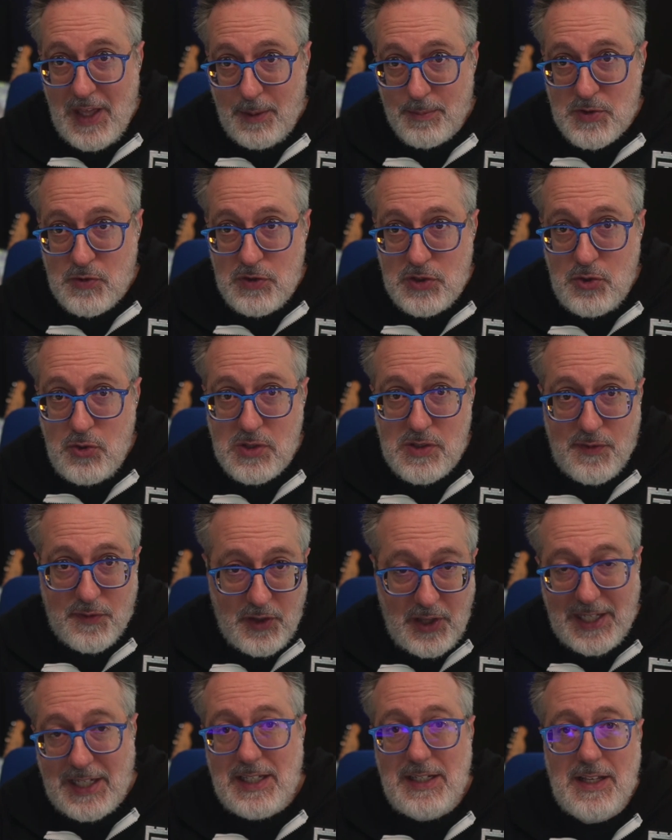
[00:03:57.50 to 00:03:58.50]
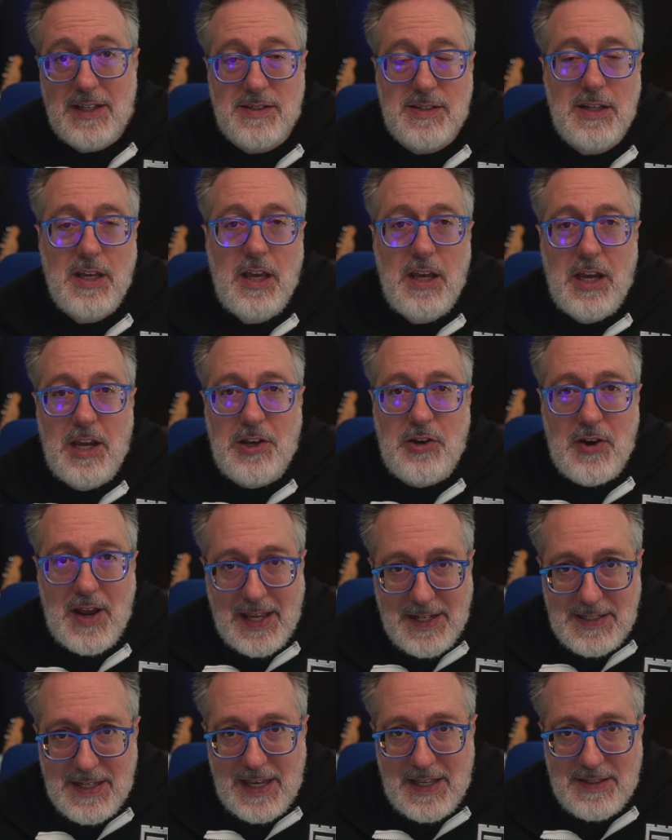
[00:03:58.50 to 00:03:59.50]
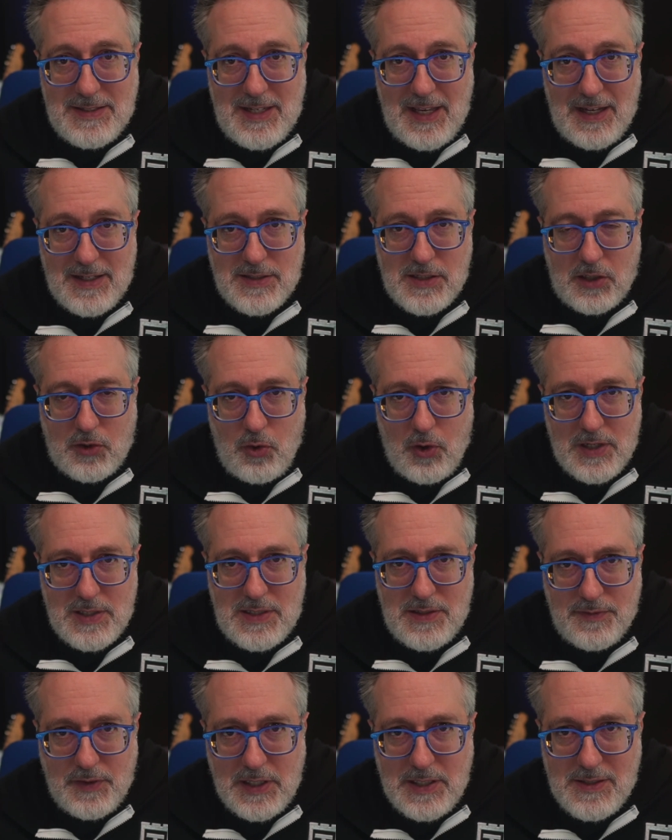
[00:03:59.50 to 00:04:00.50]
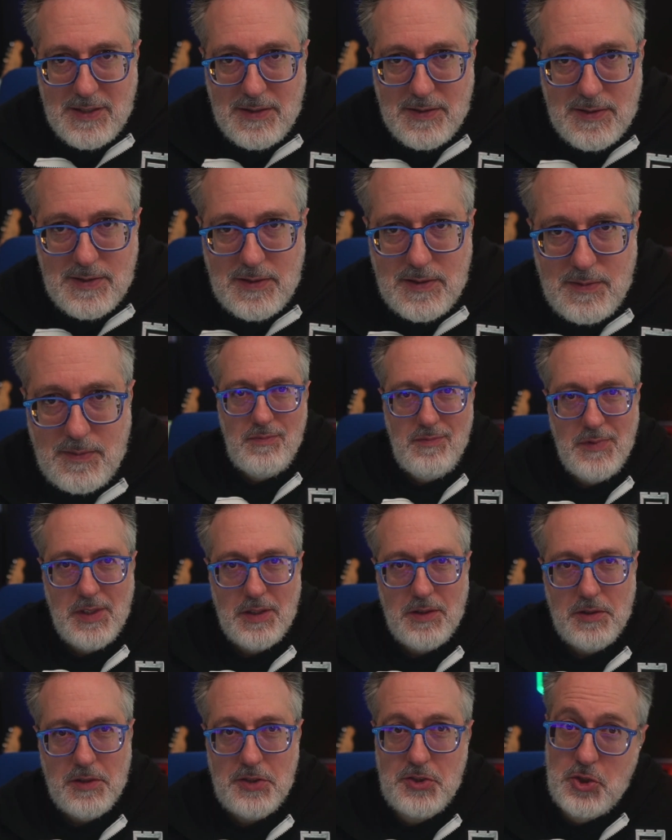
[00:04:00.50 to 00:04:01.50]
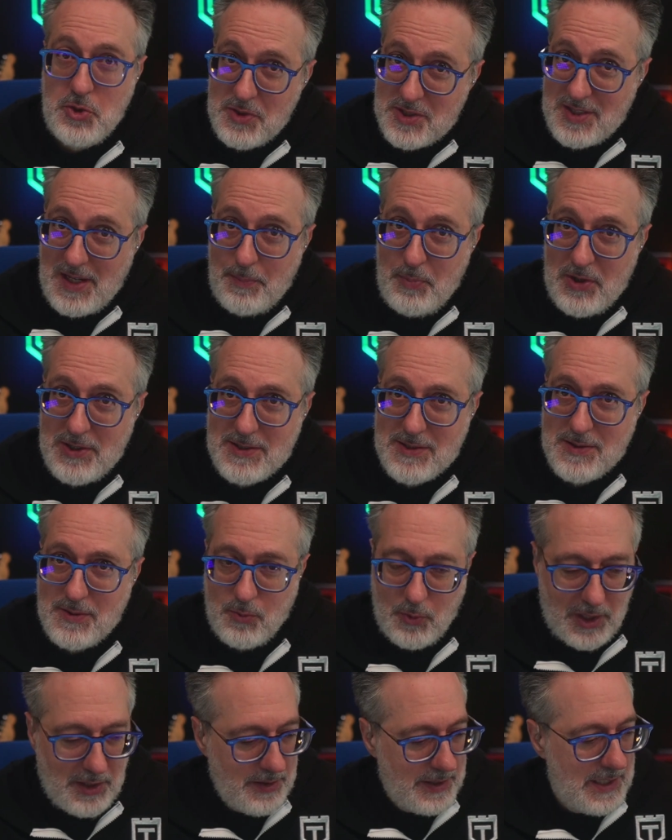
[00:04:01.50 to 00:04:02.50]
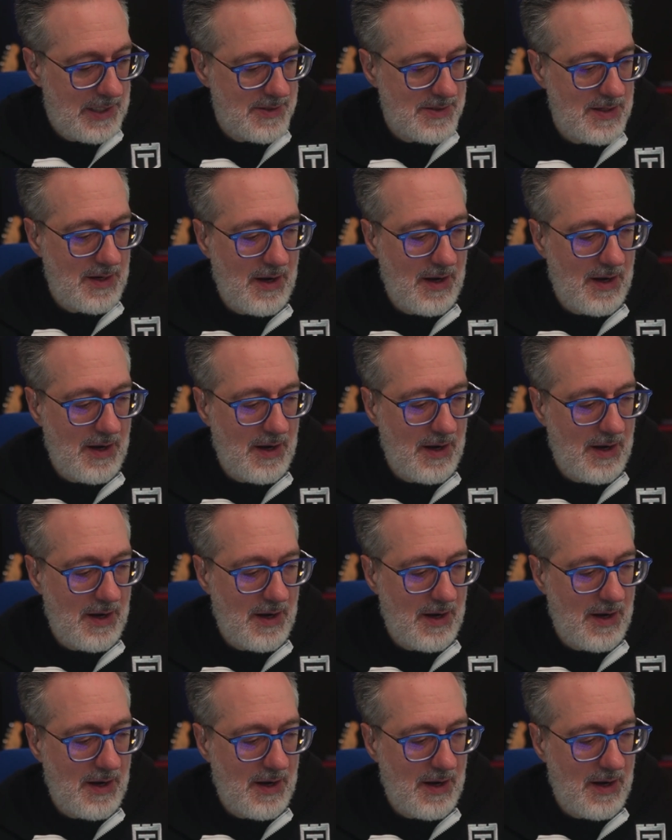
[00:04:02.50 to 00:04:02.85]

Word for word: helps reduce flakiness in your end-to-end tests across devices. Juice Cypress? Well, here's an